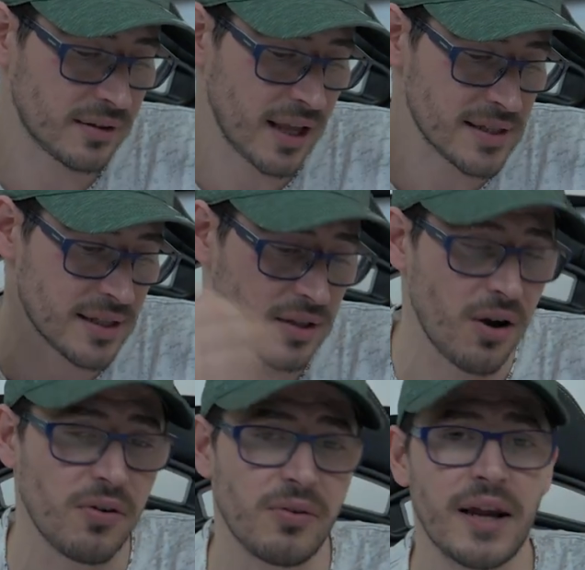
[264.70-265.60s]
tested
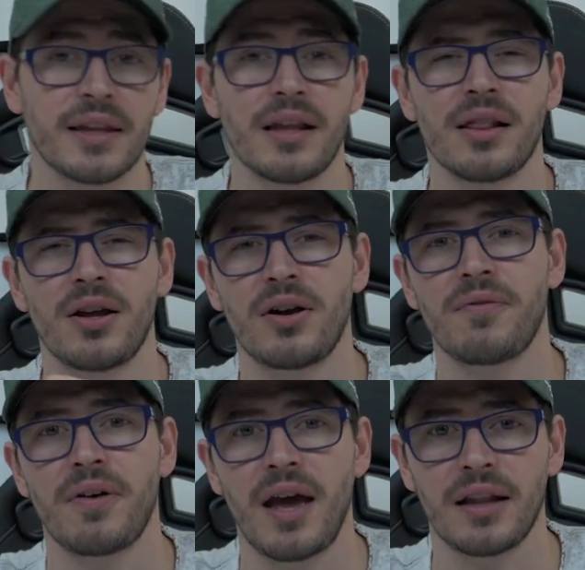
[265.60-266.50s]
already a lot
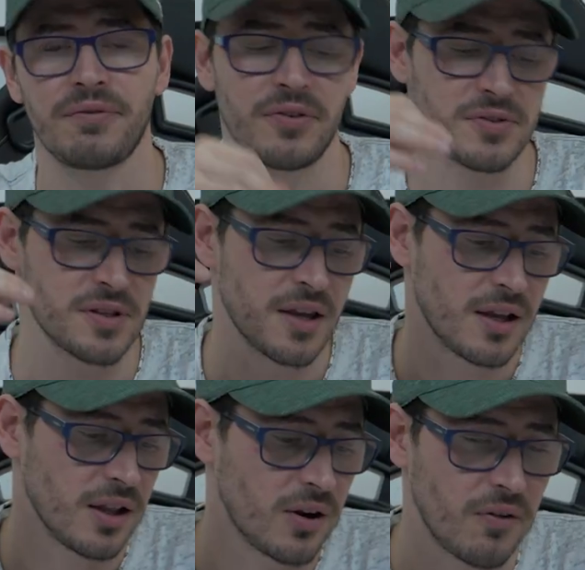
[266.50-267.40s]
of headphones,
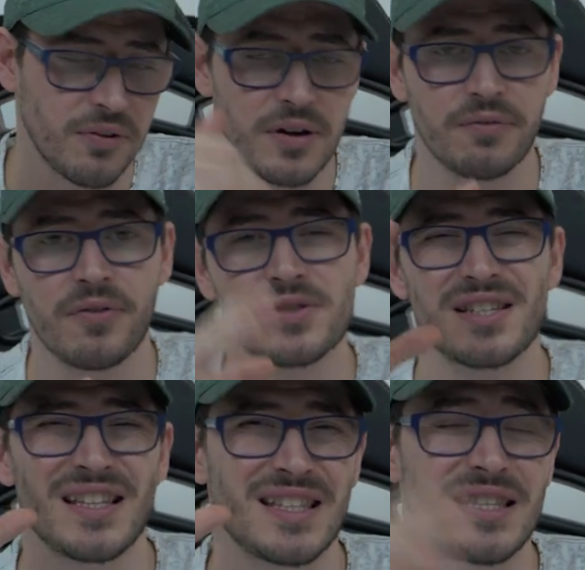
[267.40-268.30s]
a lot of
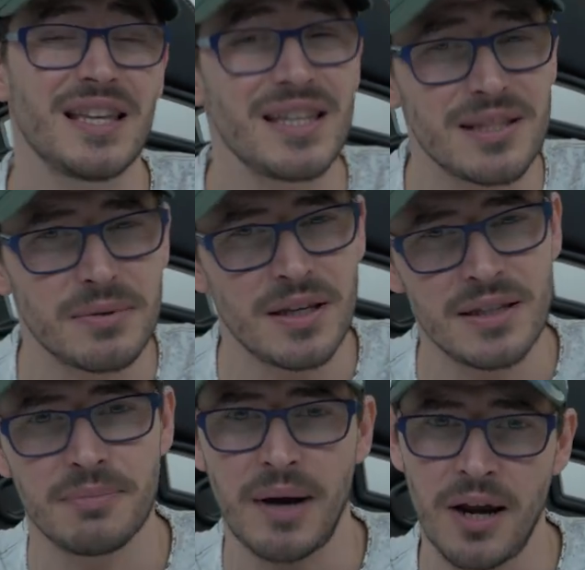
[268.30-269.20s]
earphones. This
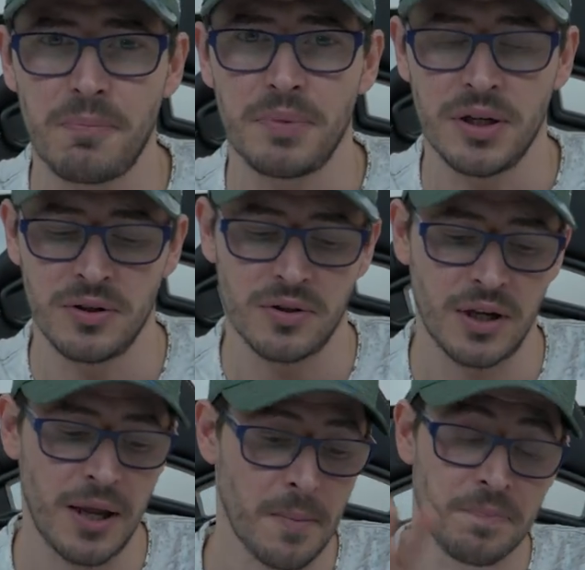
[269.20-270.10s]
is my opinion,
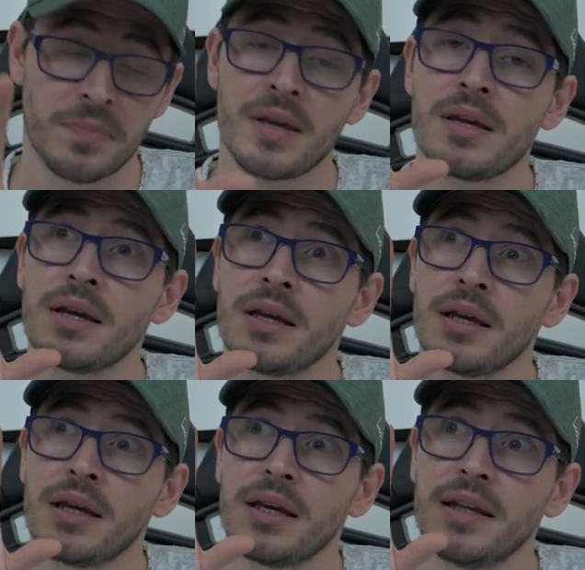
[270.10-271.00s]
okay?
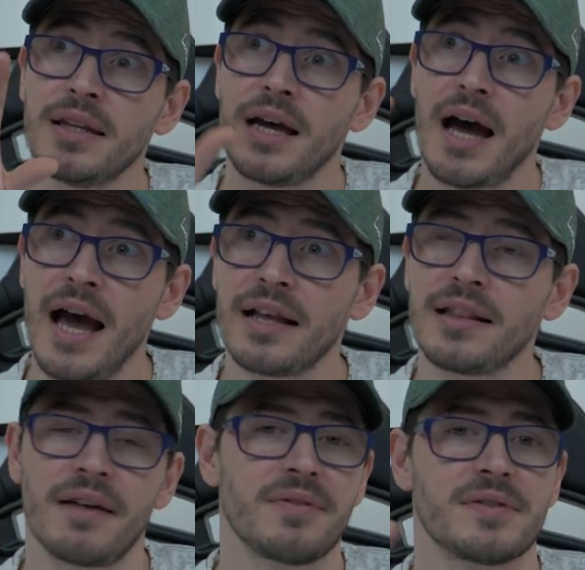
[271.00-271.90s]
In the high
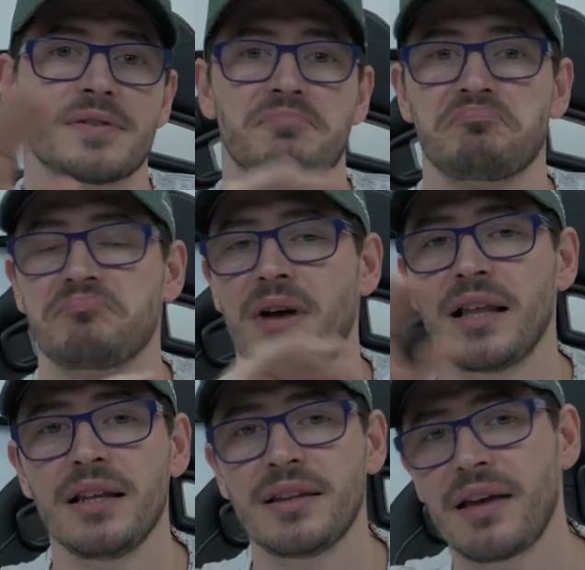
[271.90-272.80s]
levels,
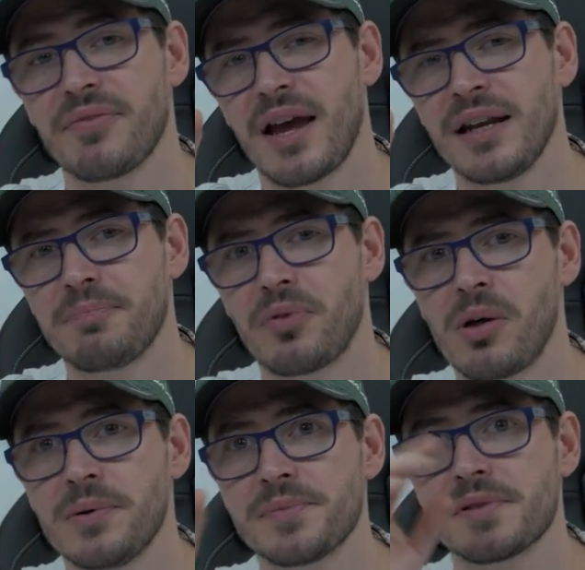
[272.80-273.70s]
I didn't have any
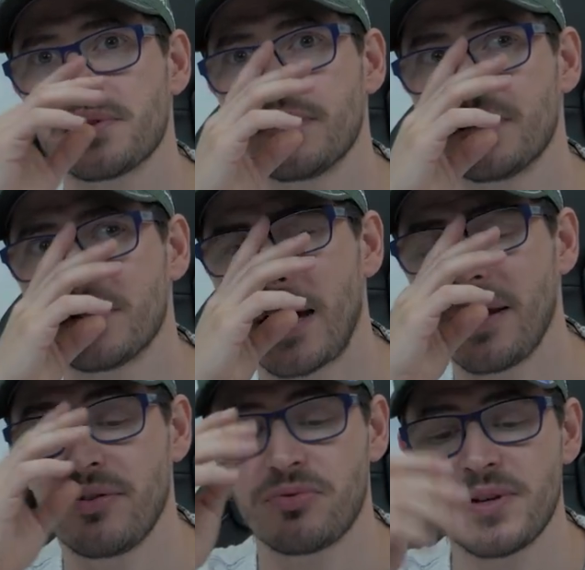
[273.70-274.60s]
problems. I
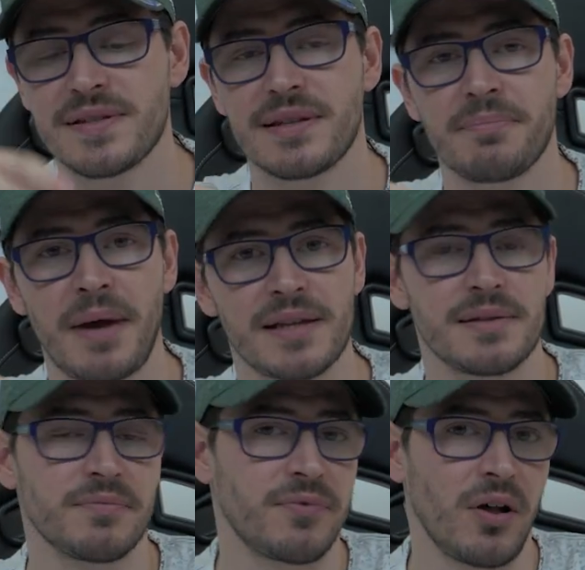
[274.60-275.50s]
increased the
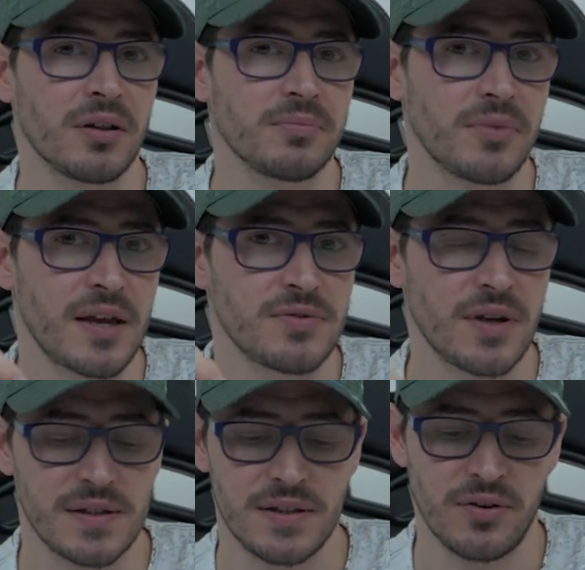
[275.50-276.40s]
maximum volume, as you
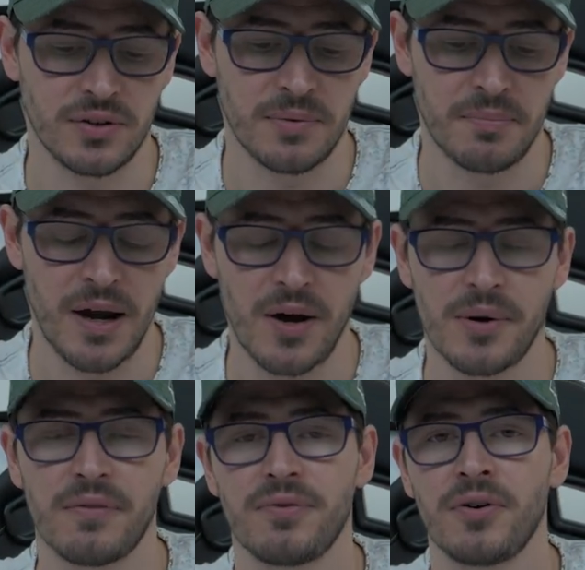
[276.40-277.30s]
can see on the
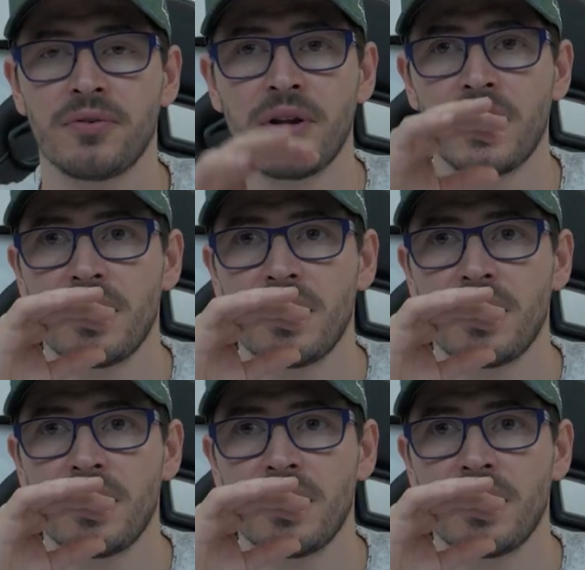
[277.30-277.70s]
mobile phone.